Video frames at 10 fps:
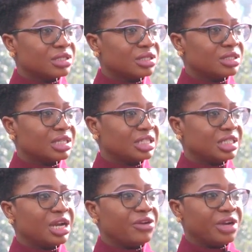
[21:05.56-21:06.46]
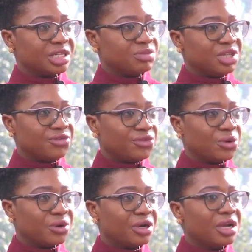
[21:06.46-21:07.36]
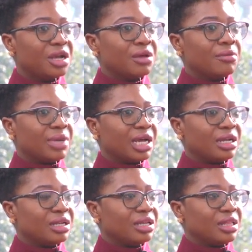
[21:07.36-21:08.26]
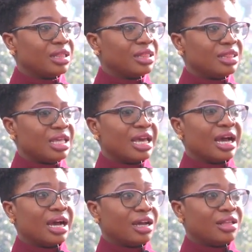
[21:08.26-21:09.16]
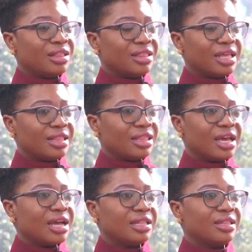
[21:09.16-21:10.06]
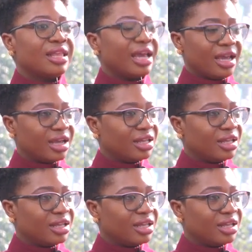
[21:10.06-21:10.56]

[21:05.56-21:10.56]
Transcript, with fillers: such areas mm. before, but they are, they, they are there.